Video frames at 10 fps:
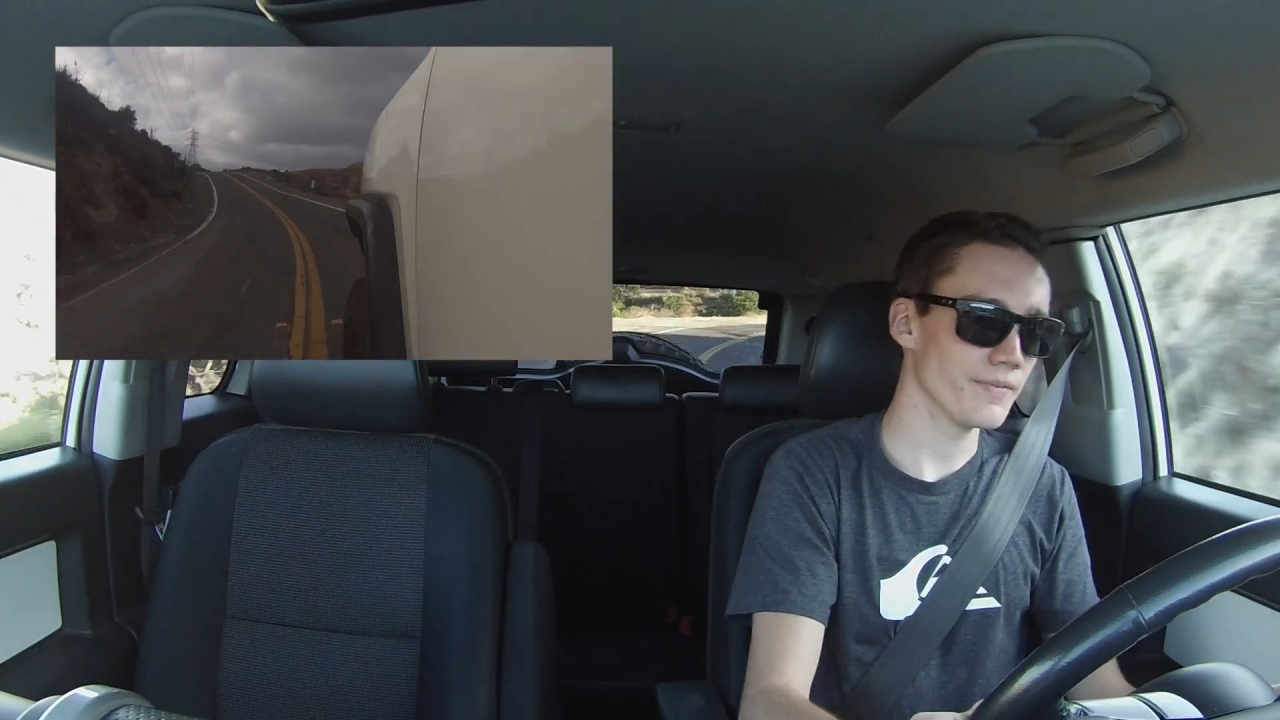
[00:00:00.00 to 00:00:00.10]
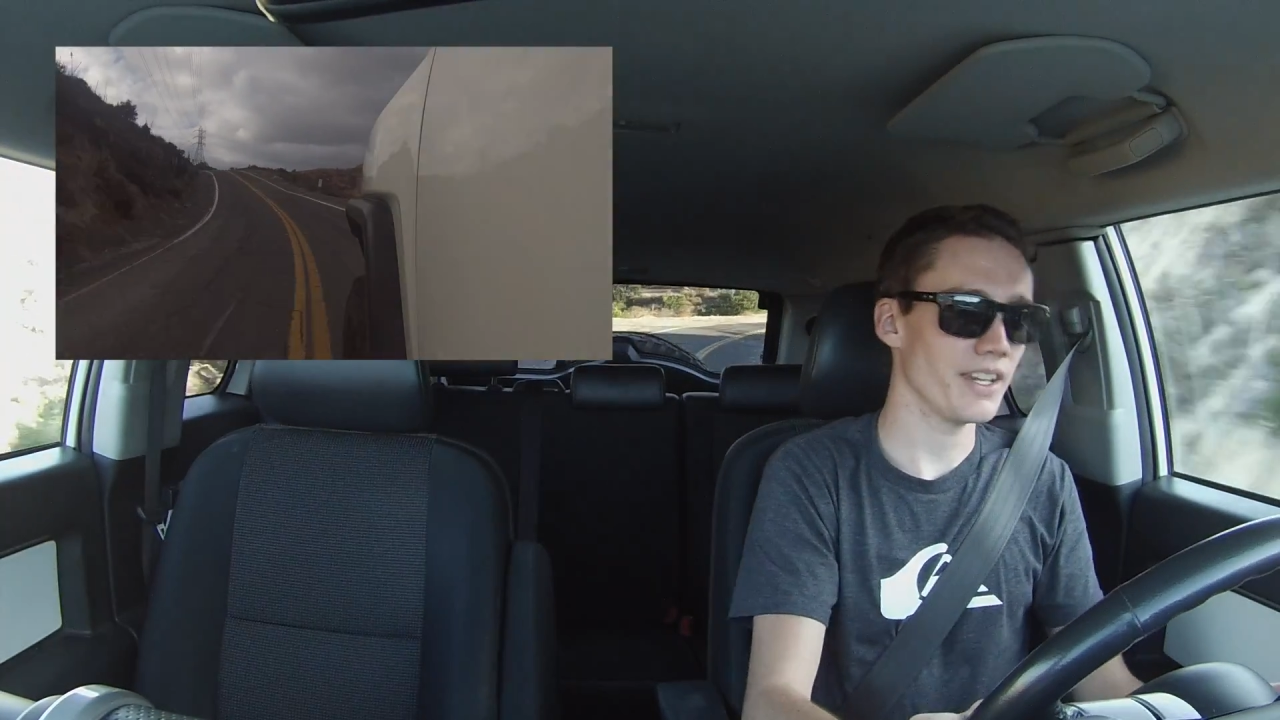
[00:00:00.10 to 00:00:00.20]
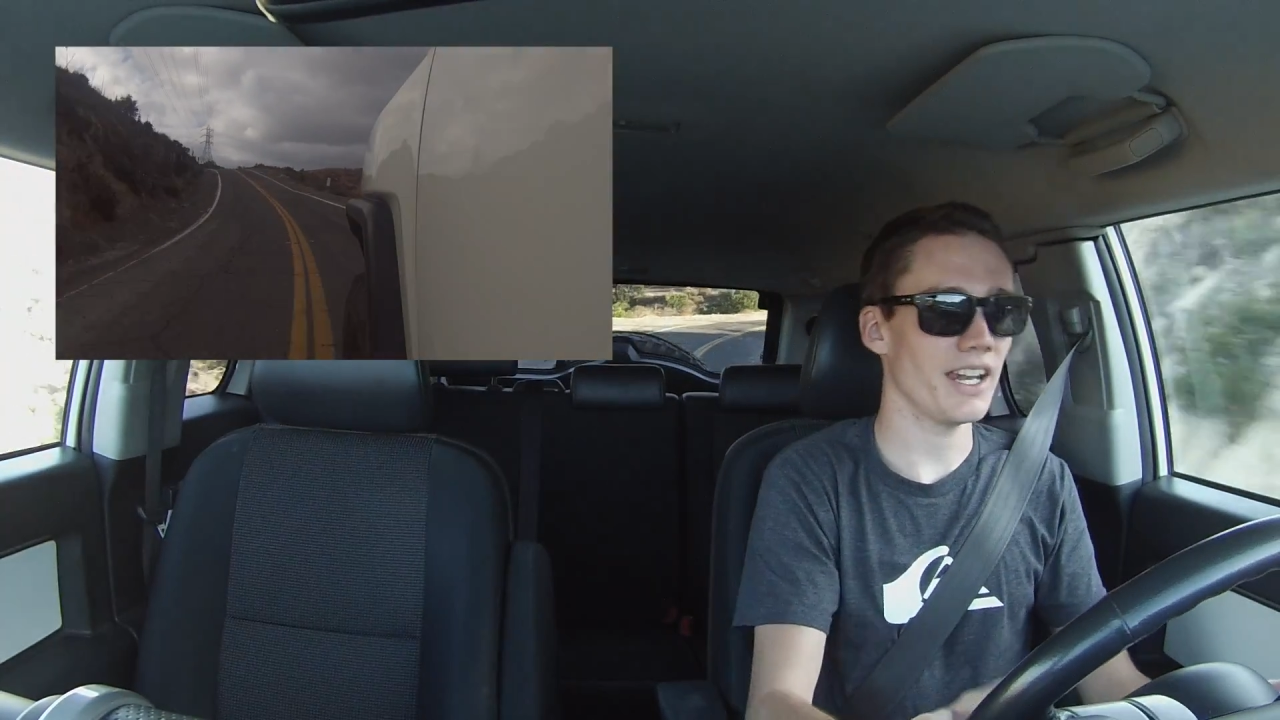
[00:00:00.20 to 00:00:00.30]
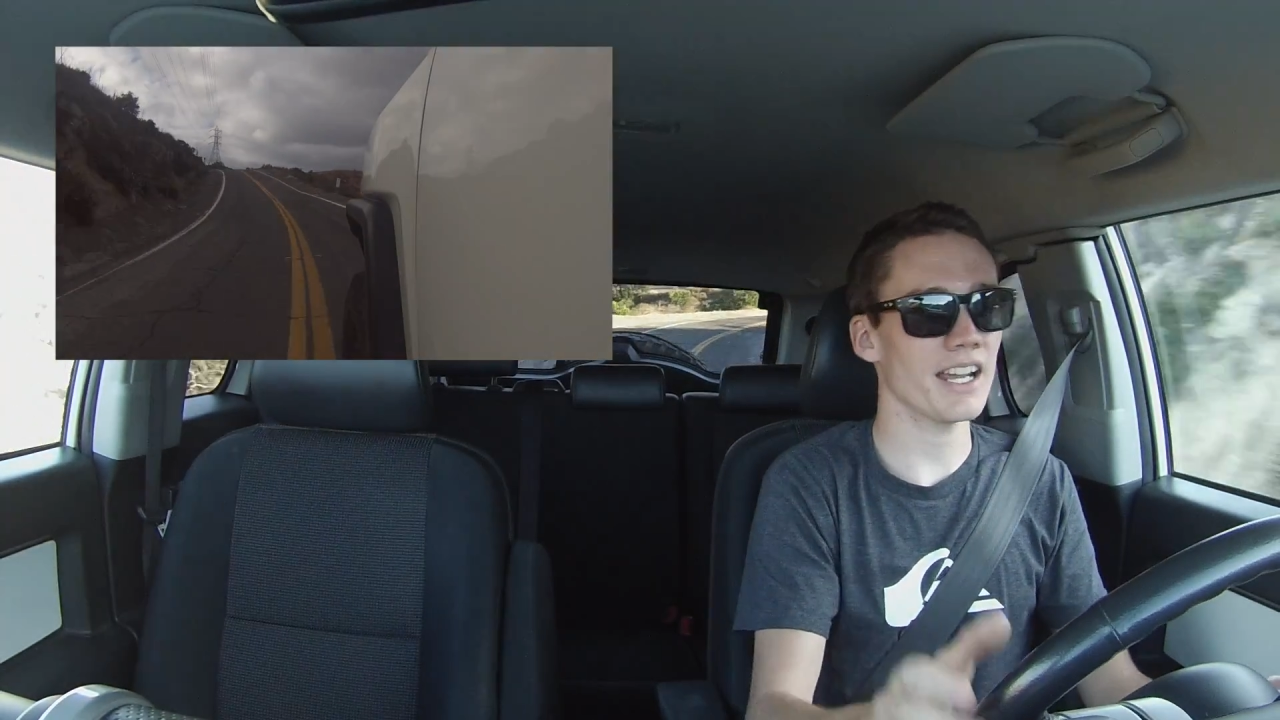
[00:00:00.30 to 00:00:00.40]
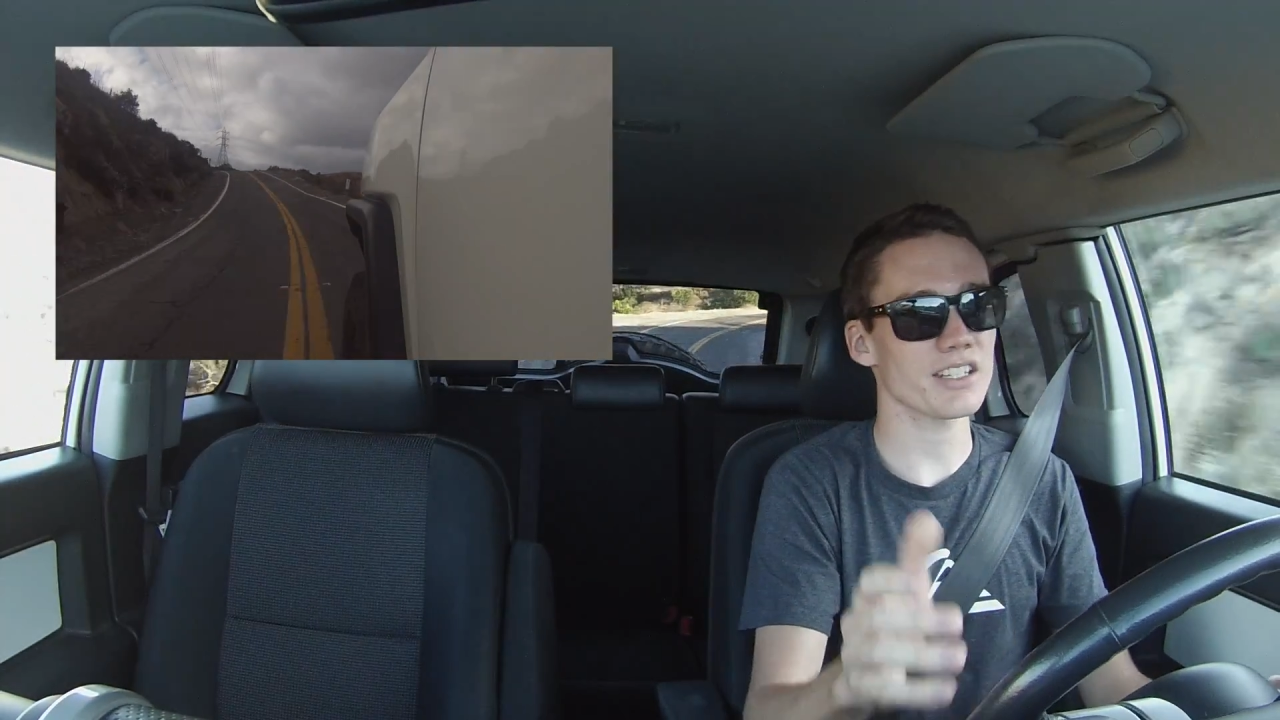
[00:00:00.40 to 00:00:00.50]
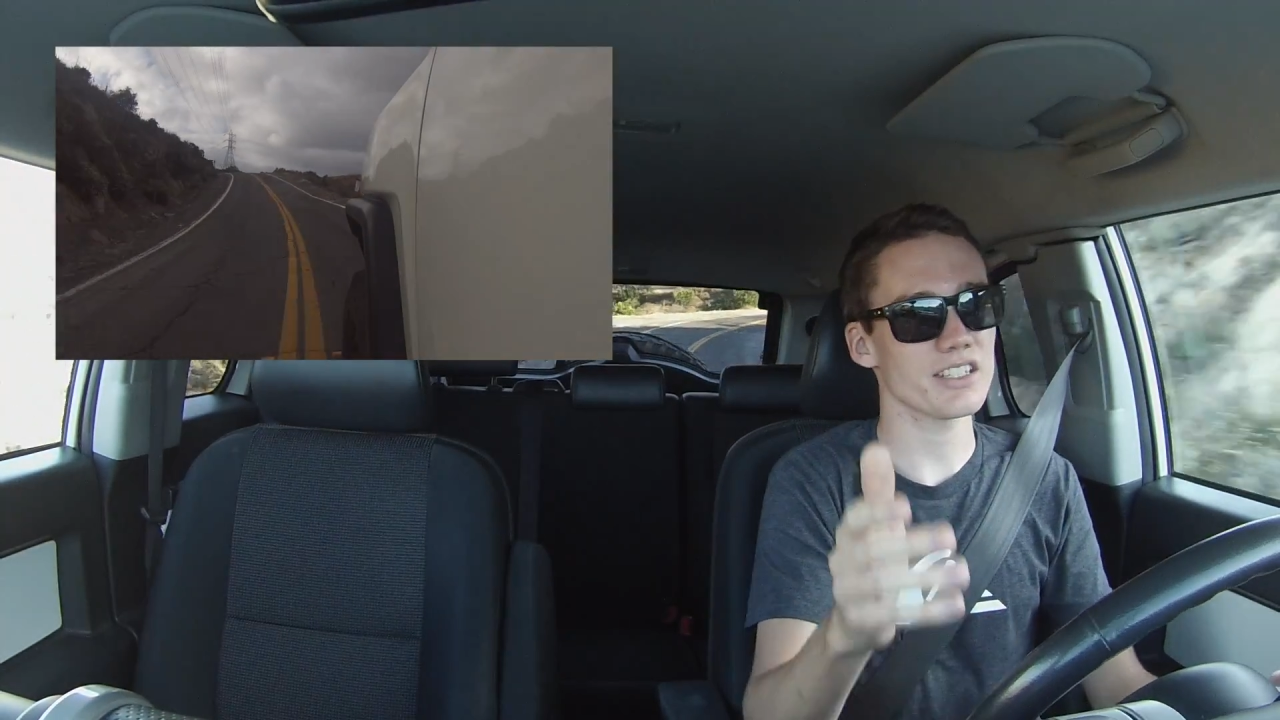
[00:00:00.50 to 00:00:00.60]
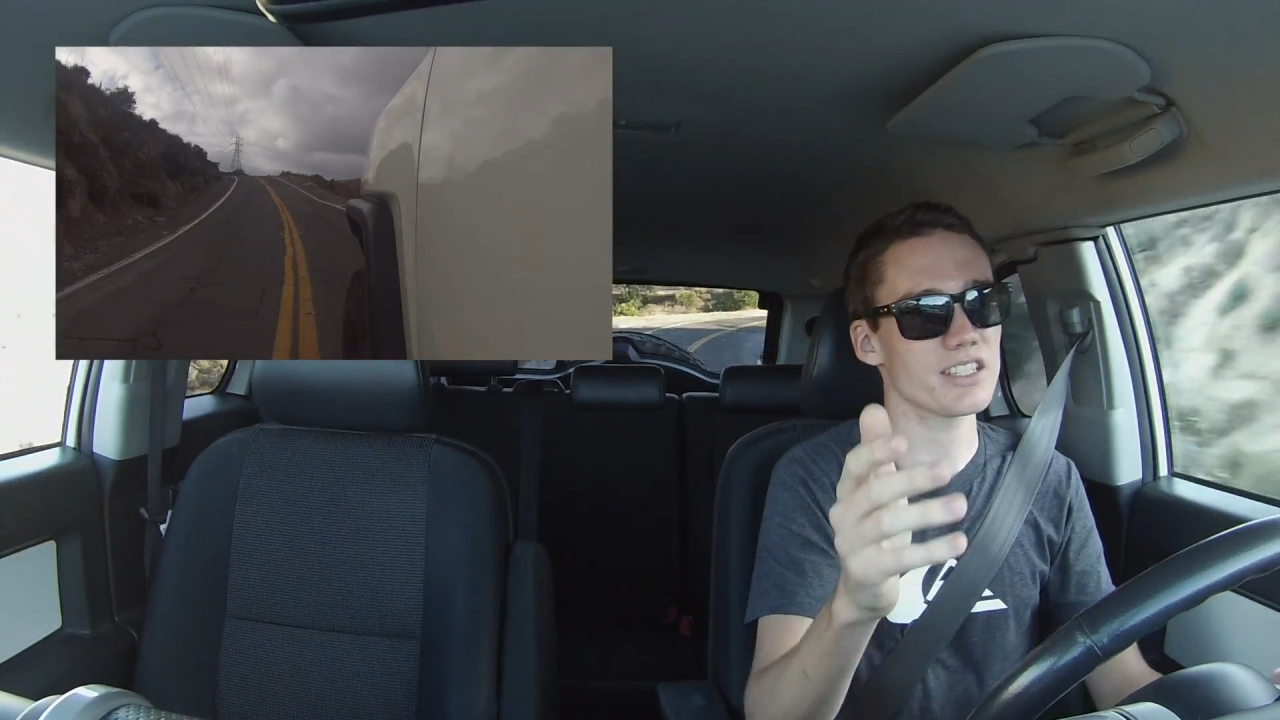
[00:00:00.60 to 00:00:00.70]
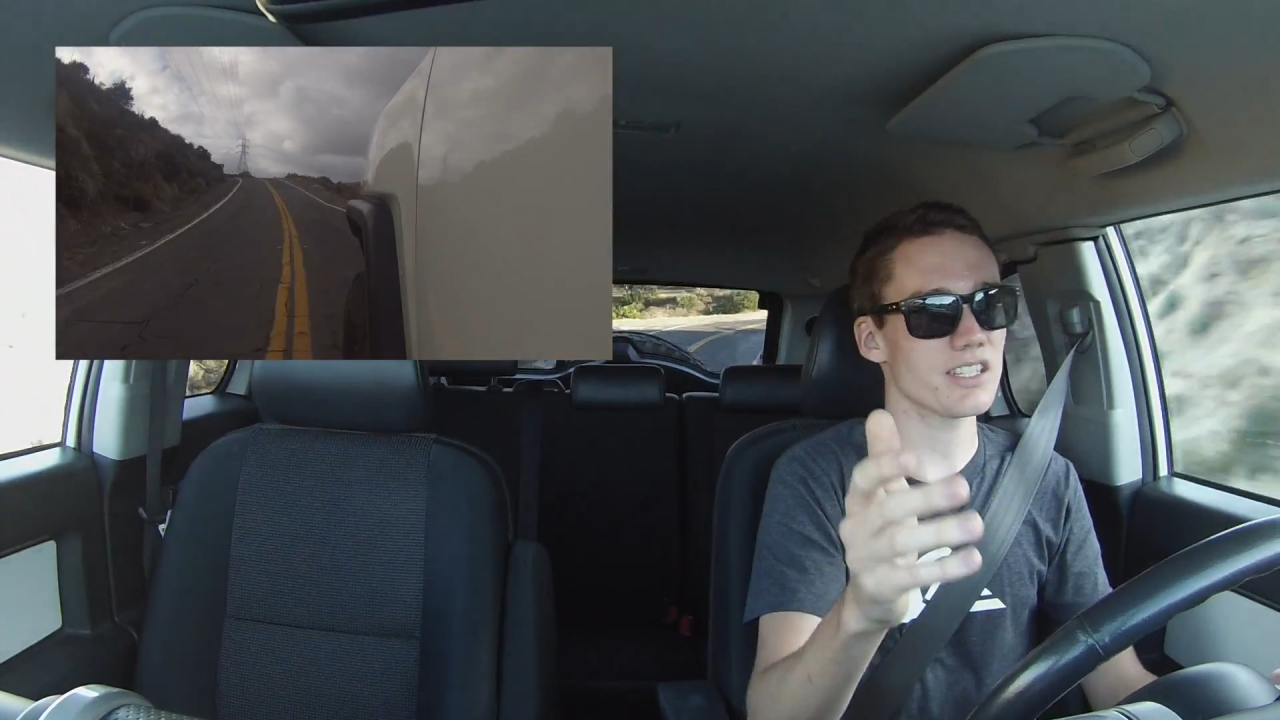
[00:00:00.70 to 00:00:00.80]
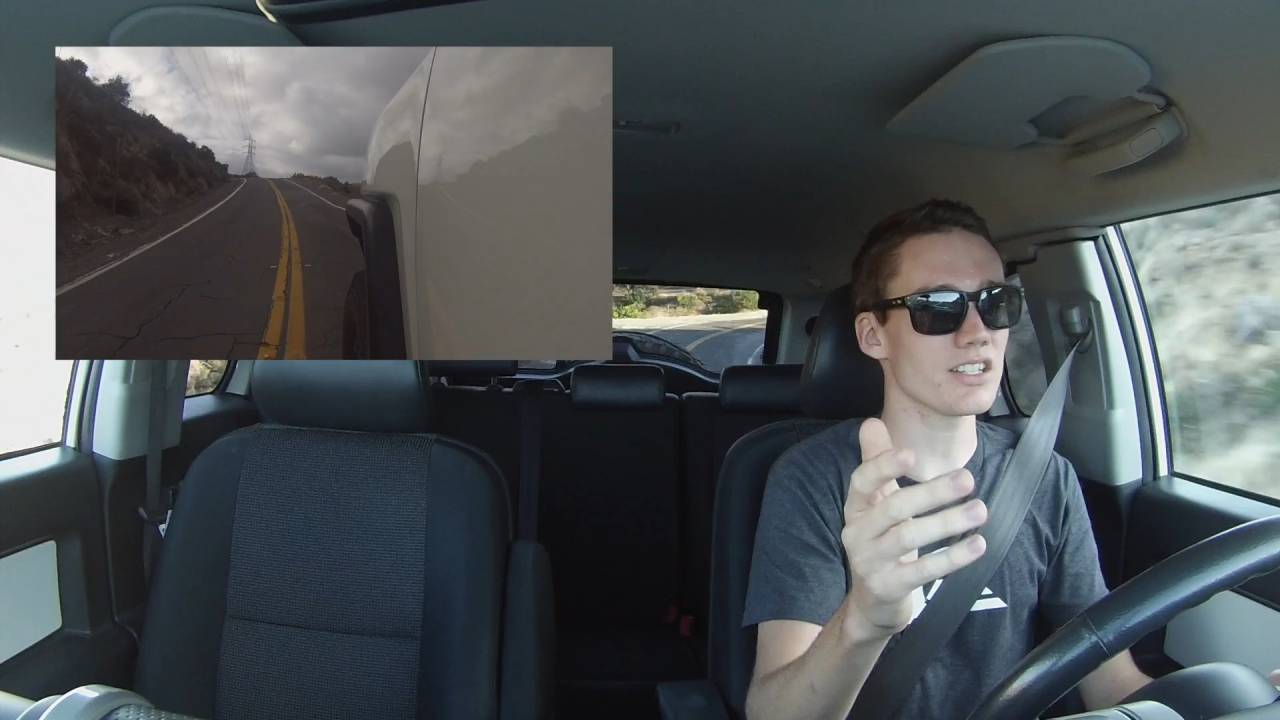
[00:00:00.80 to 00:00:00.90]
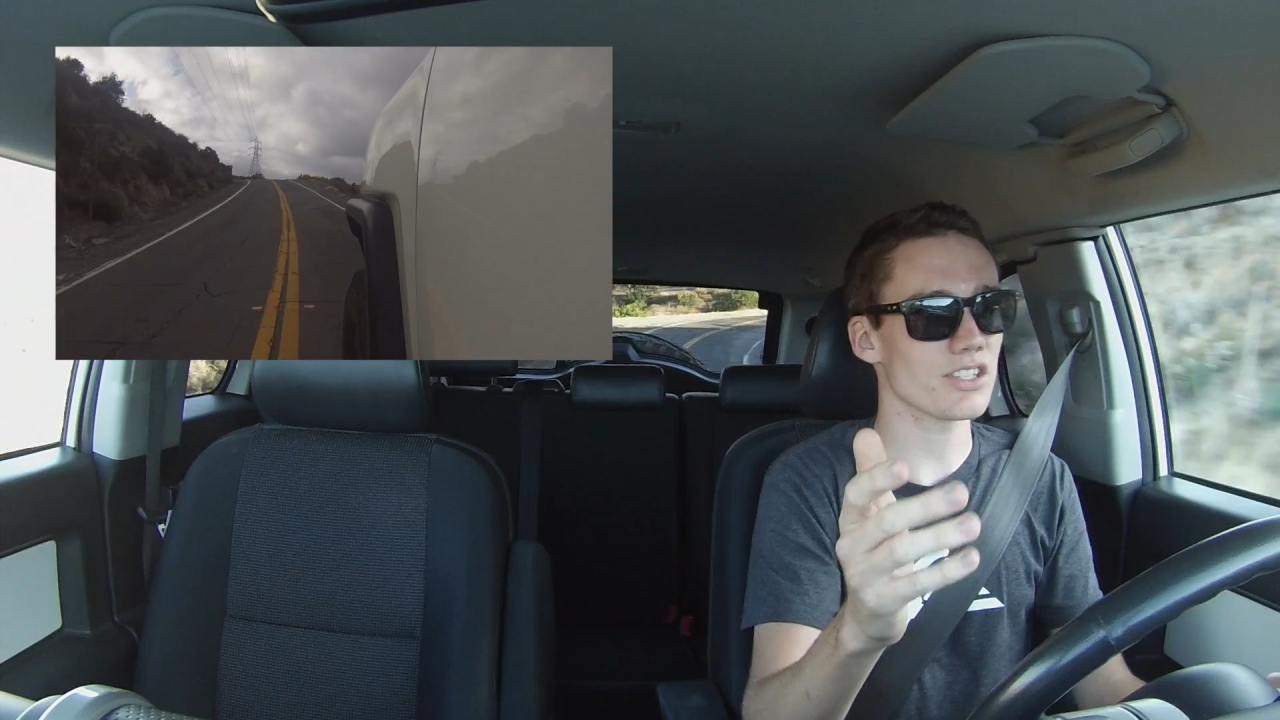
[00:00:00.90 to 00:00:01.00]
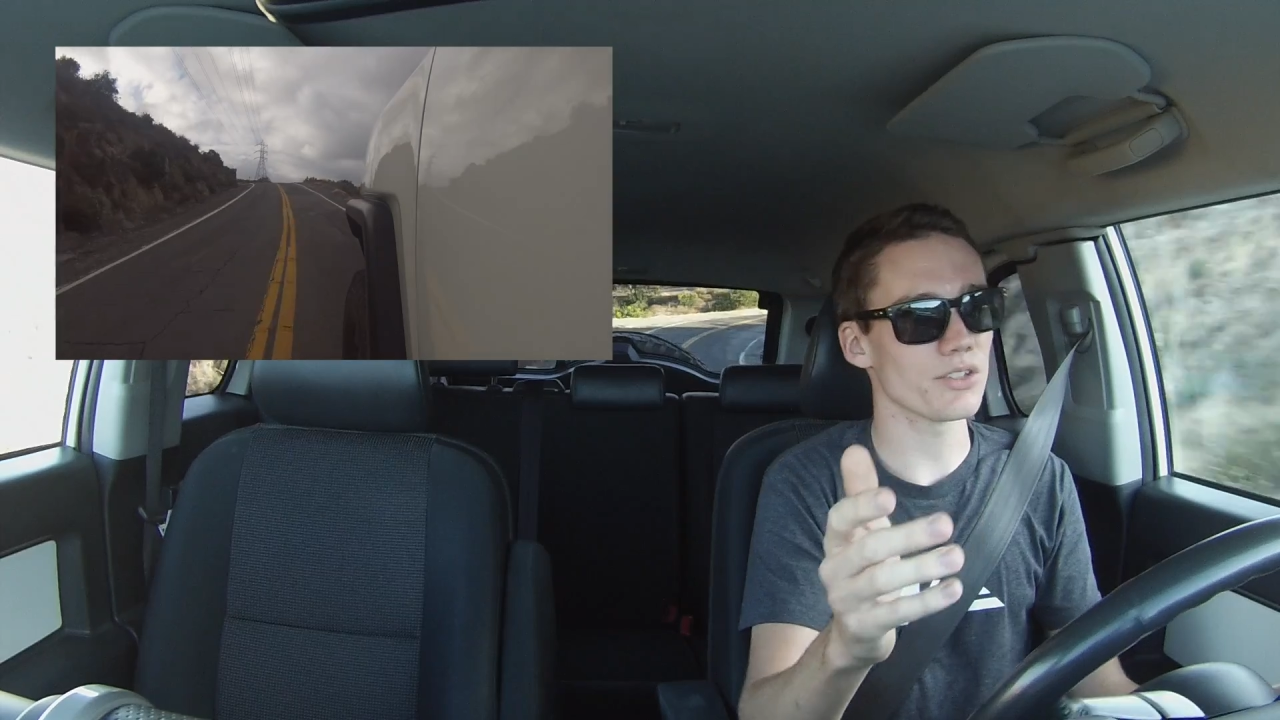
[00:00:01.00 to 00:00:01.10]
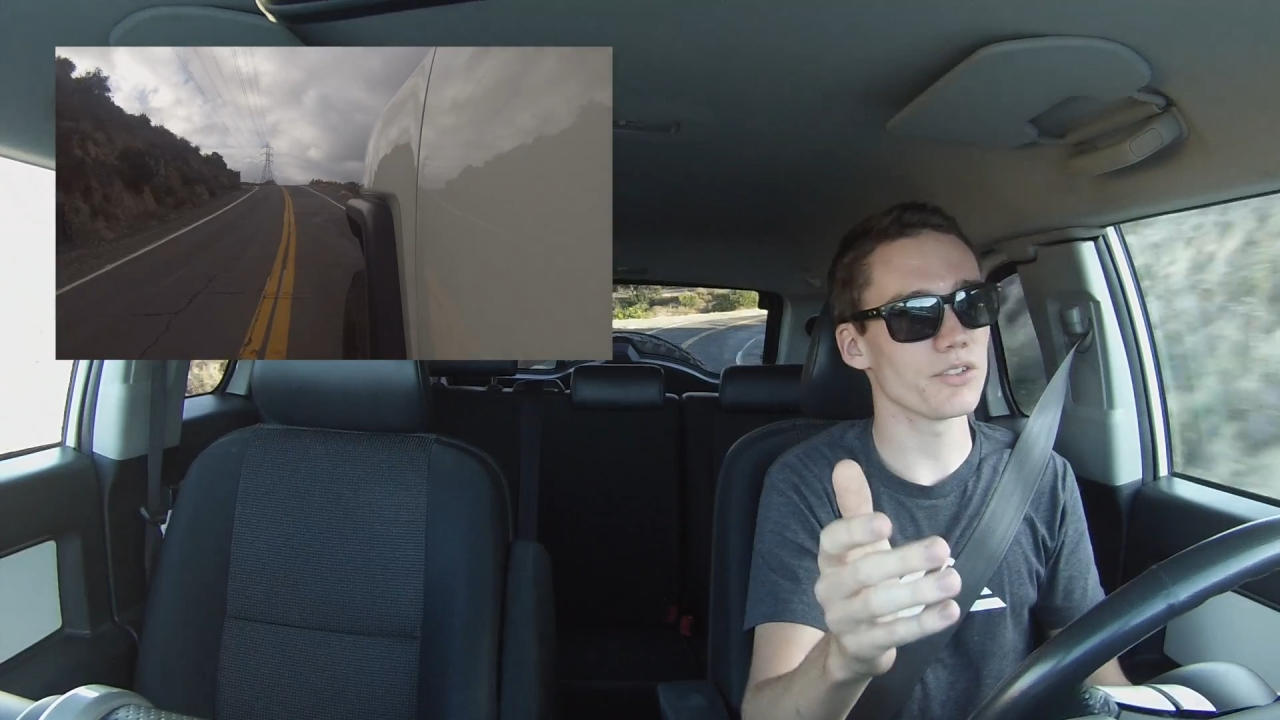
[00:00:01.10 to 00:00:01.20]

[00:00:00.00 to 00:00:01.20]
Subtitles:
It actually sticks to the